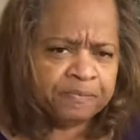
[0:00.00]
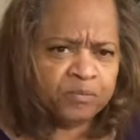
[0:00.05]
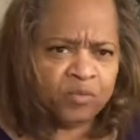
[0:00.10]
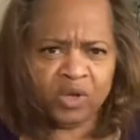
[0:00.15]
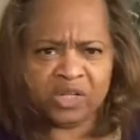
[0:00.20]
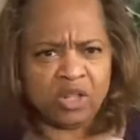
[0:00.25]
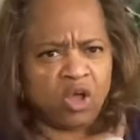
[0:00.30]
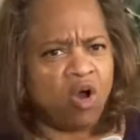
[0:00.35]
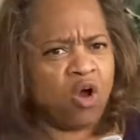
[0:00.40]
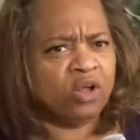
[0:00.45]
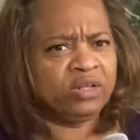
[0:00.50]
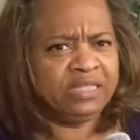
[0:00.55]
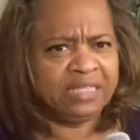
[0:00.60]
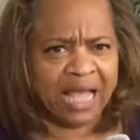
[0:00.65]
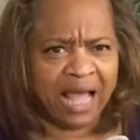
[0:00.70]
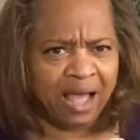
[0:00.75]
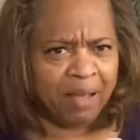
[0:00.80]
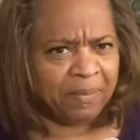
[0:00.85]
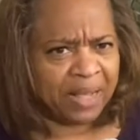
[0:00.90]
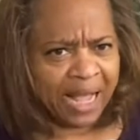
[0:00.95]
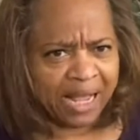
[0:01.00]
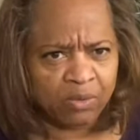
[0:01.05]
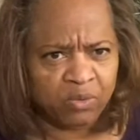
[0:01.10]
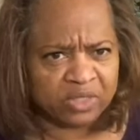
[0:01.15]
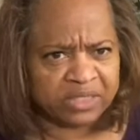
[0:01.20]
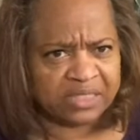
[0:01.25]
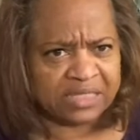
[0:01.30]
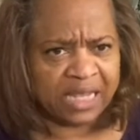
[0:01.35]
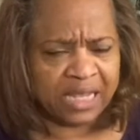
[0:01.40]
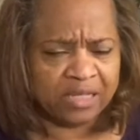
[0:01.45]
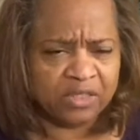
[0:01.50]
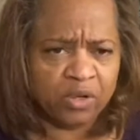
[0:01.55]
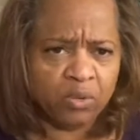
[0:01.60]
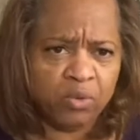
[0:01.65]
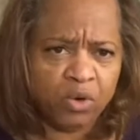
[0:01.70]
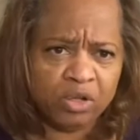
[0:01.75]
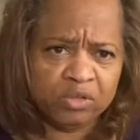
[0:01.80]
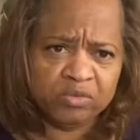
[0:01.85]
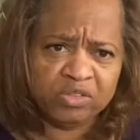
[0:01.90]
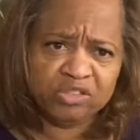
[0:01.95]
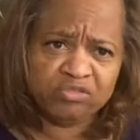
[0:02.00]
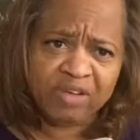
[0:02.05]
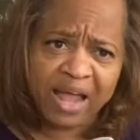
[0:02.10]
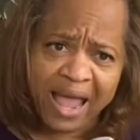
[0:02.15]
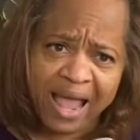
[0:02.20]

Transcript: But the whole time, God was saying the world was